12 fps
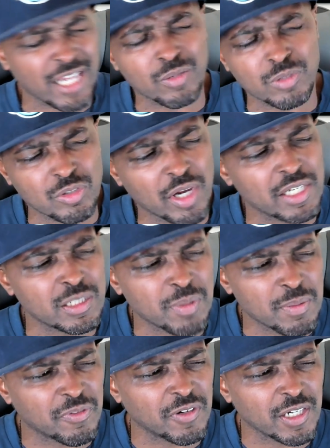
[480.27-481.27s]
what you hate these
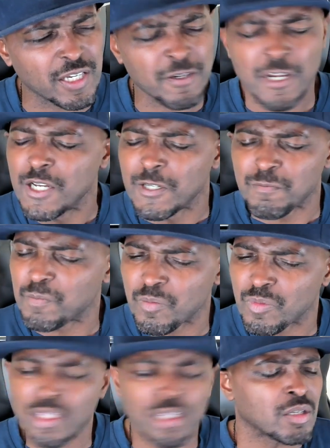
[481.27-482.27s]
people for again.
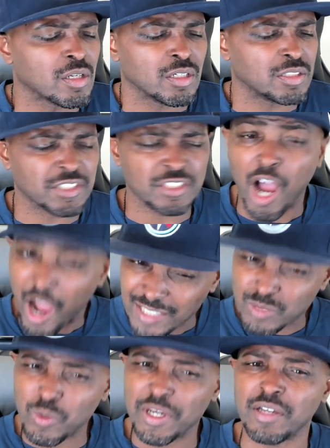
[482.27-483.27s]
This is
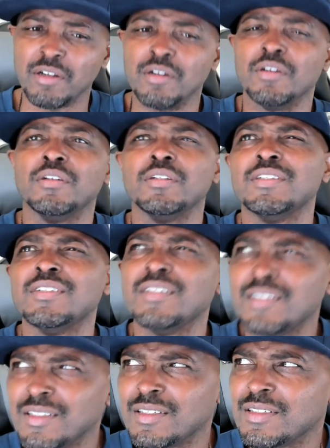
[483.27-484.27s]
God's will.
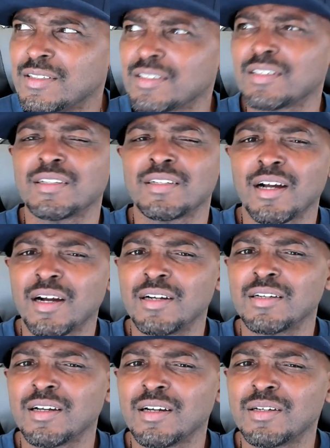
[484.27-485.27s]

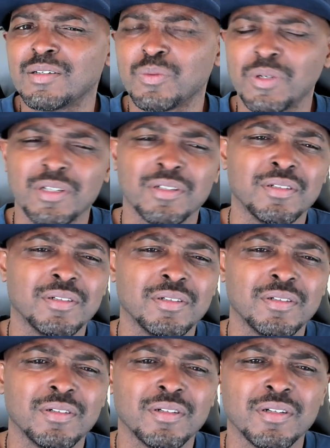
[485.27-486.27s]
God's will.
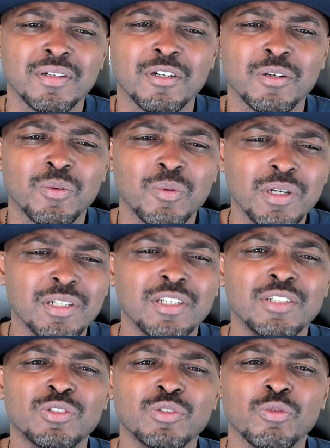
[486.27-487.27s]
What
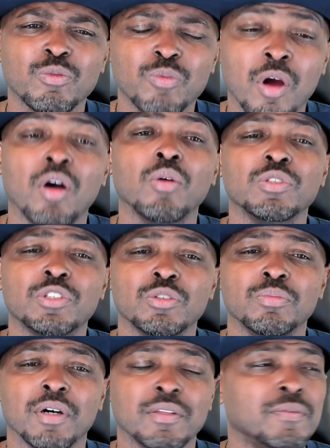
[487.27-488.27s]
is wrong with you,
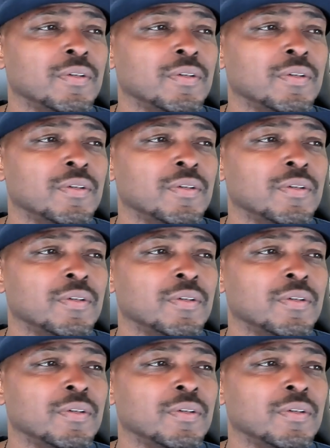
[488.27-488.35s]
mother?